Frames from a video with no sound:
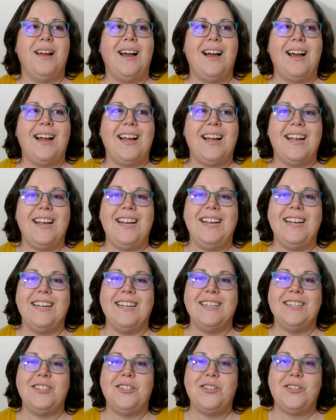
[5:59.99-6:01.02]
I
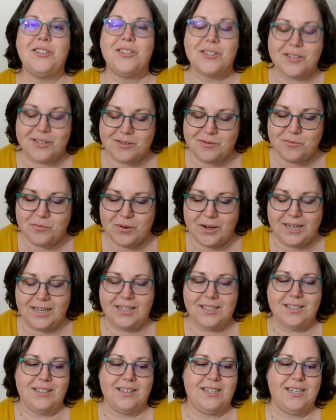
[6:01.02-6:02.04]
went
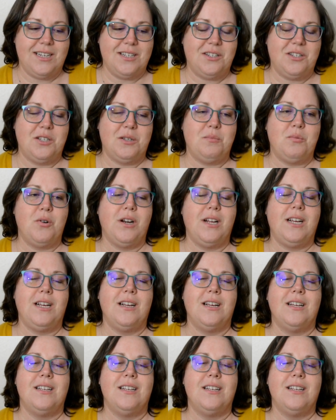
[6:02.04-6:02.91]
into the test this morning